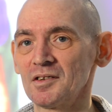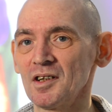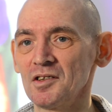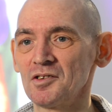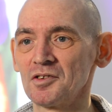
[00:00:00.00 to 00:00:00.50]

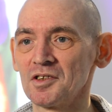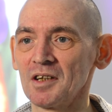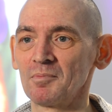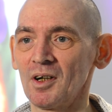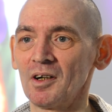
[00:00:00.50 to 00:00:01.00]
say you should
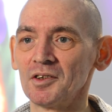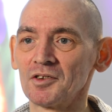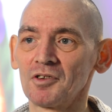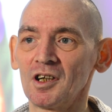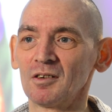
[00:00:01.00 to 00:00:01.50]
take part in the
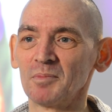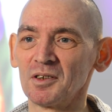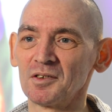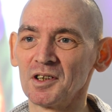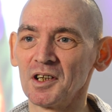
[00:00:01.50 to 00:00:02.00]
trial
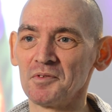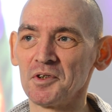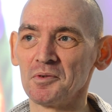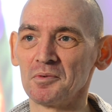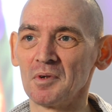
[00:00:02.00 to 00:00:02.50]
because it gives
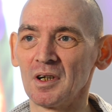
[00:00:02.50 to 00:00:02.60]
you